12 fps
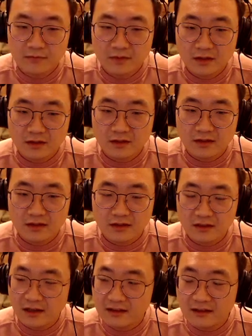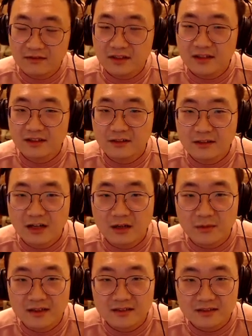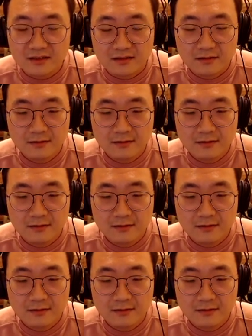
I'd love to hear your comments, and